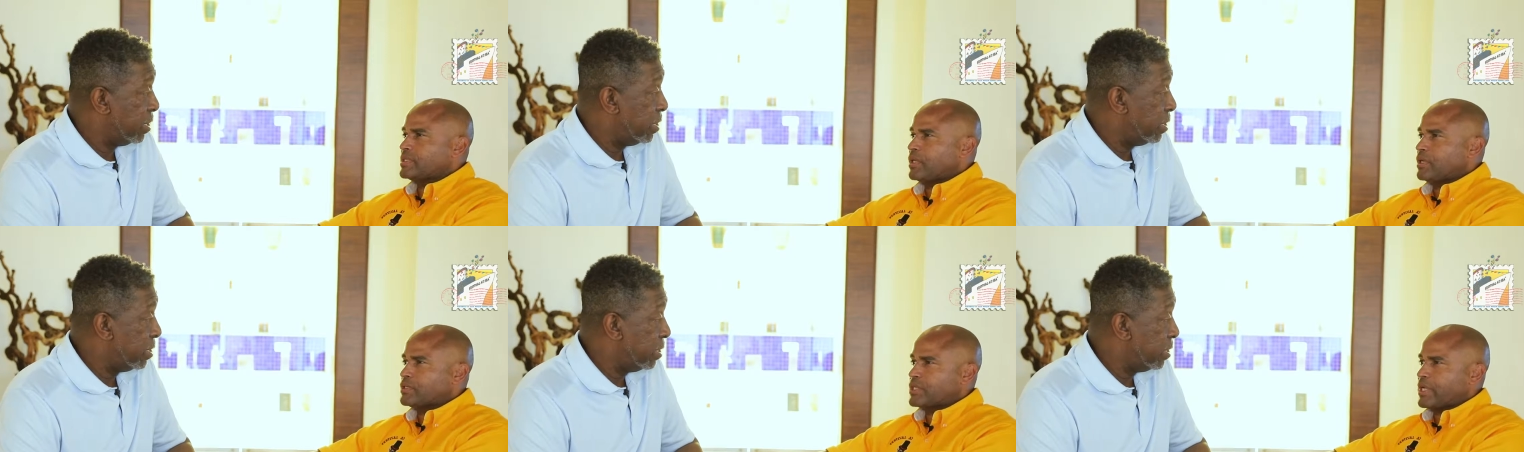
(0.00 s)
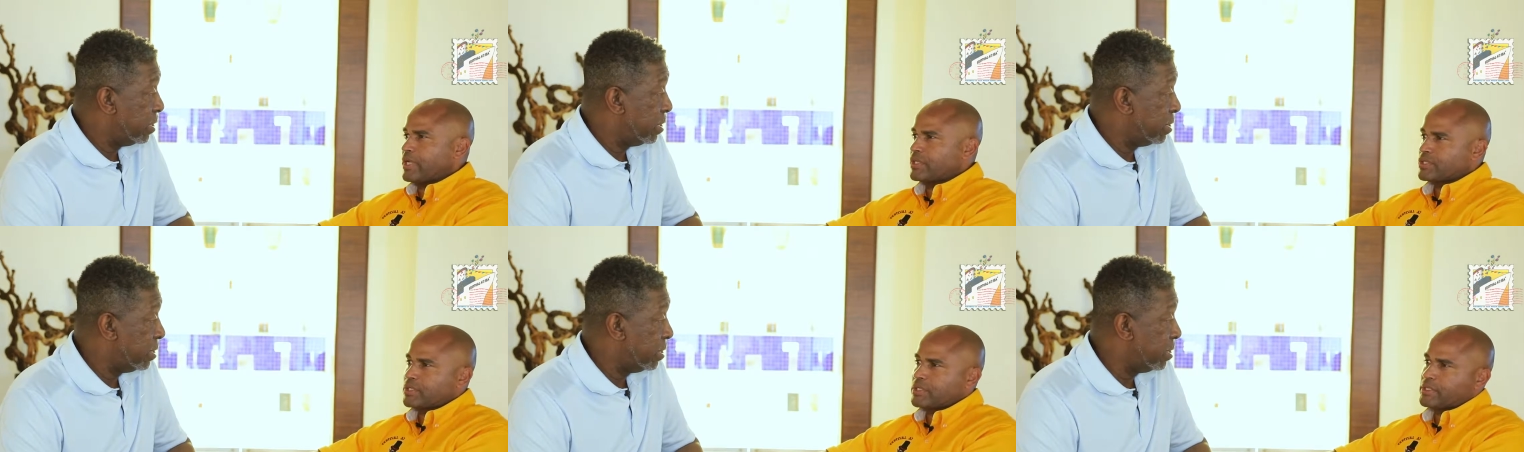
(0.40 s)
Speaker 1: in Los
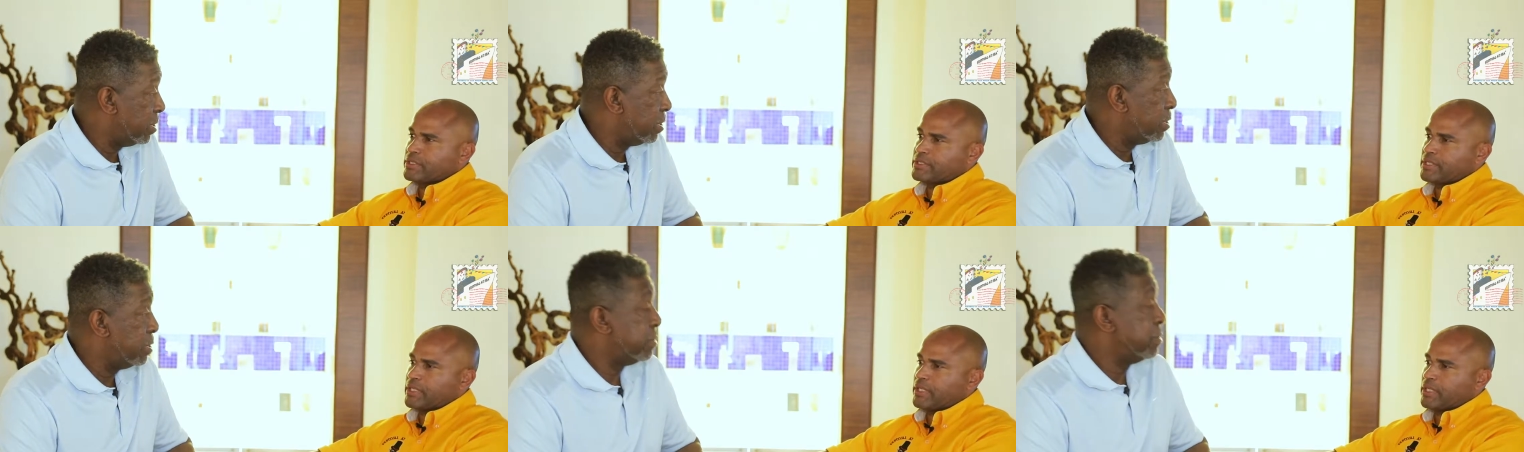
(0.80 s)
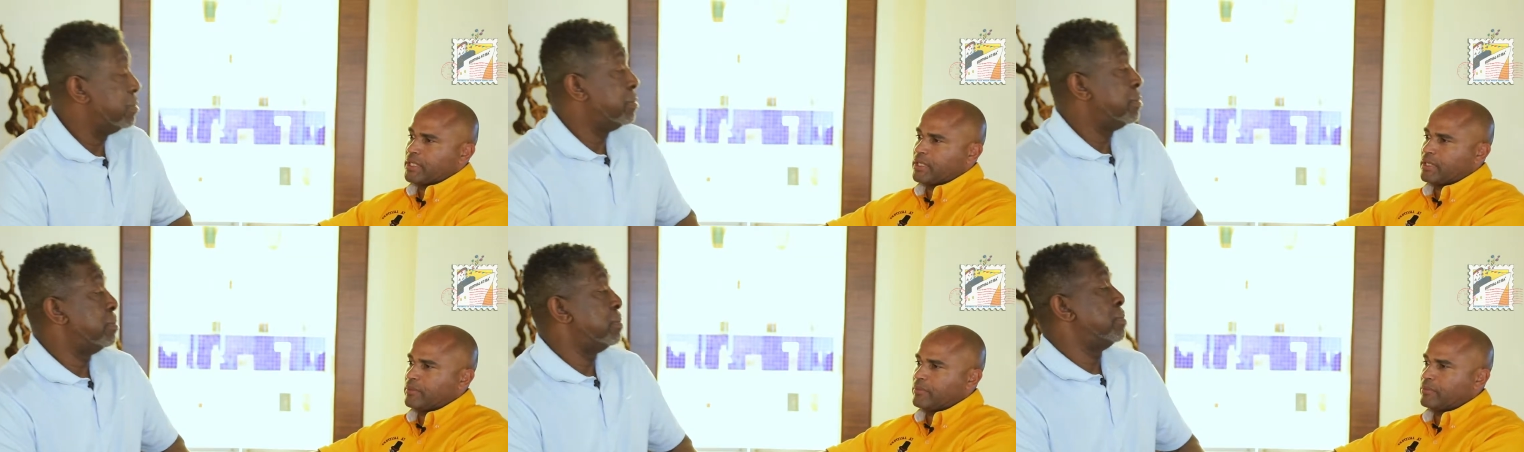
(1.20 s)
Angeles.
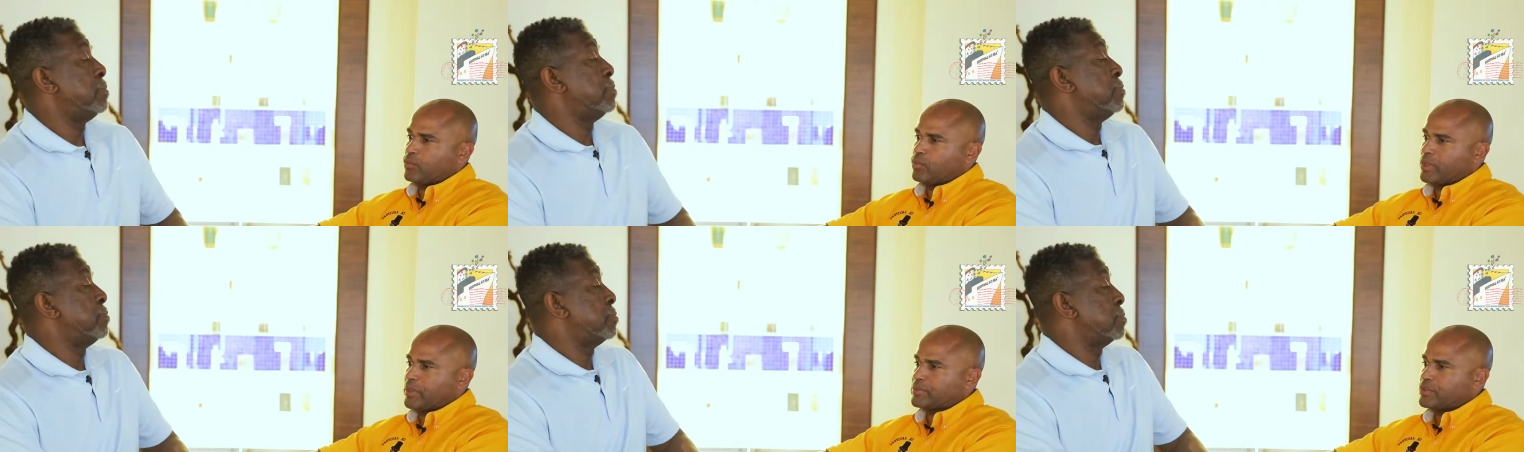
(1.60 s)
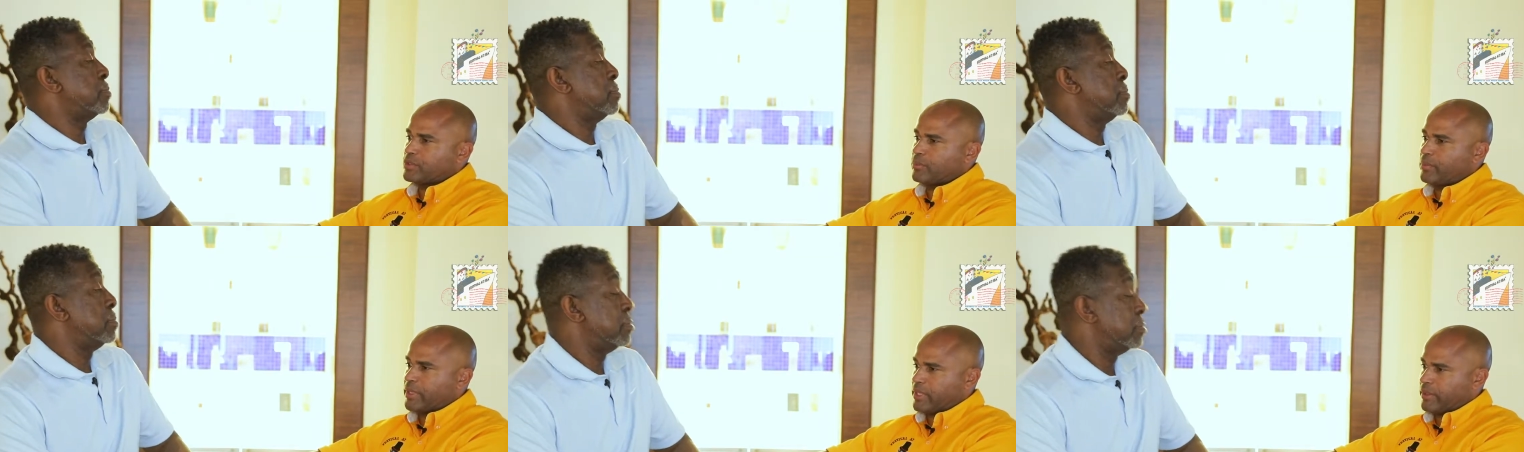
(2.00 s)
Um, went up to
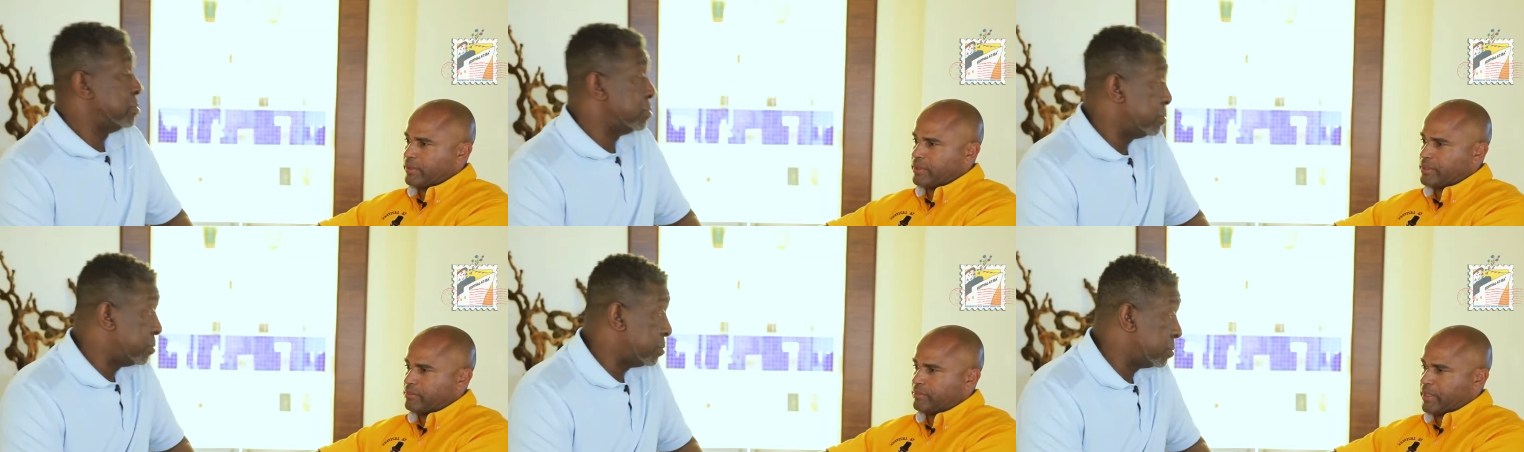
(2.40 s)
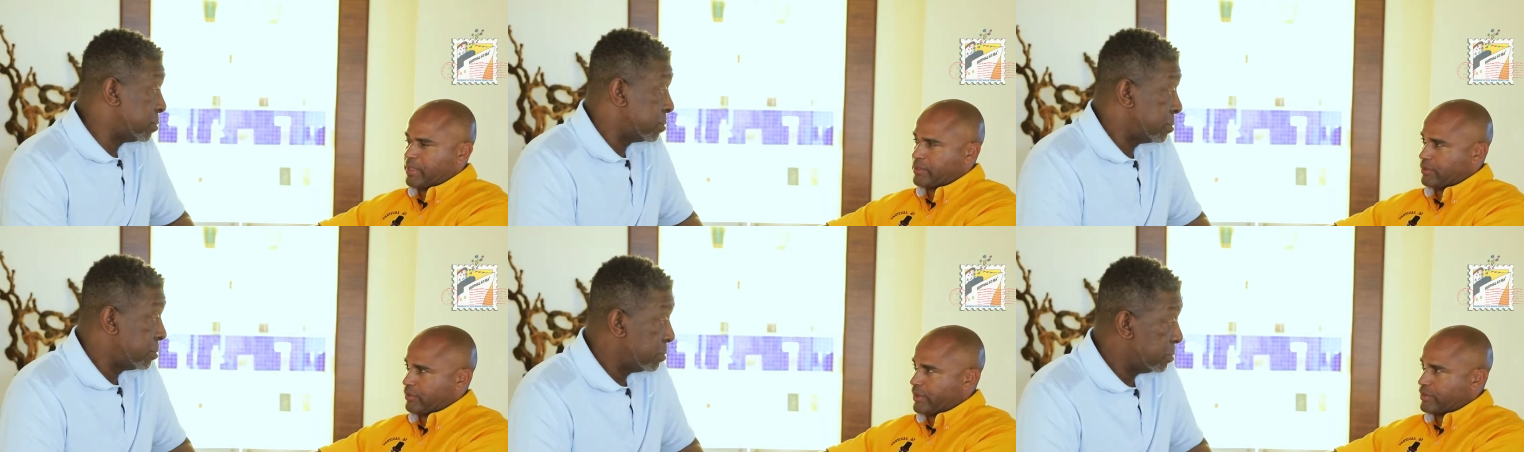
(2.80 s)
the Bay Area, did my
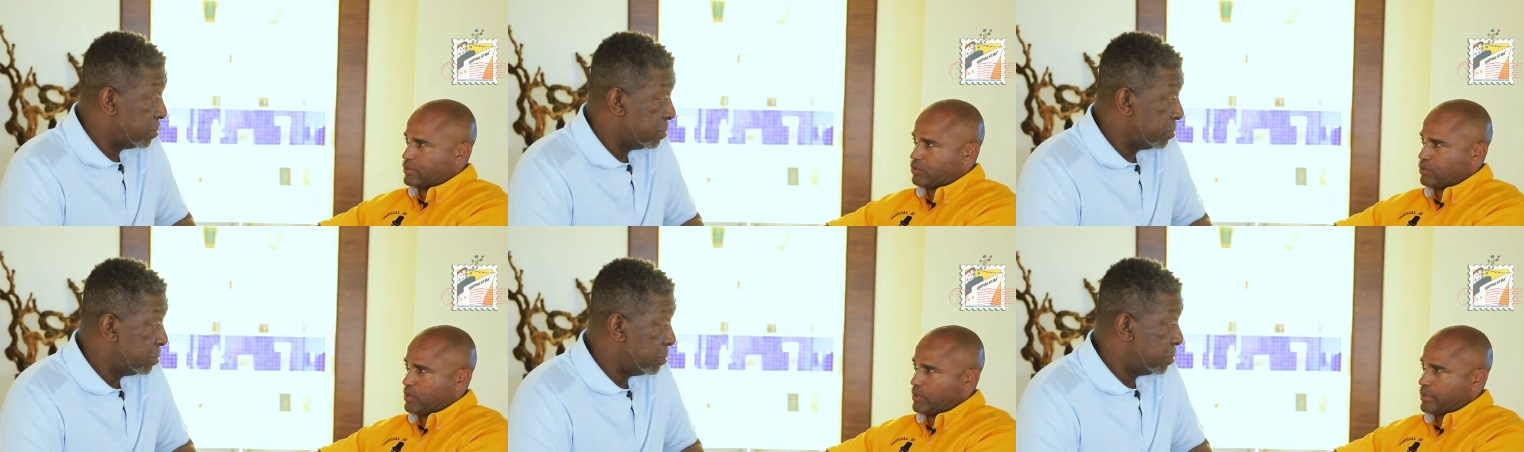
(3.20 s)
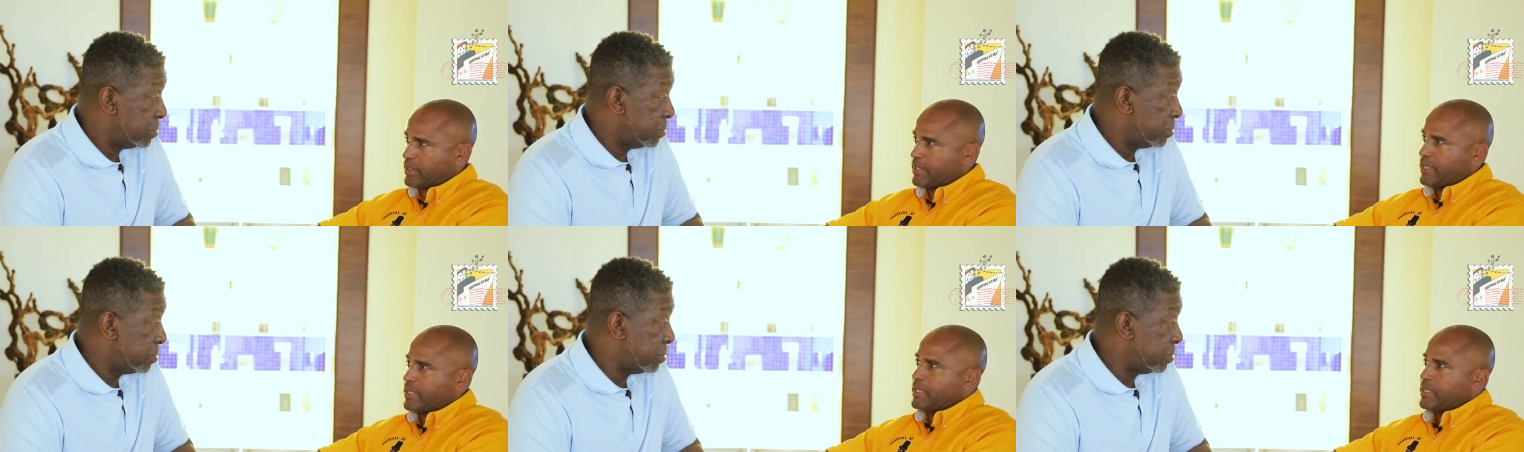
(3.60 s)
undergraduate work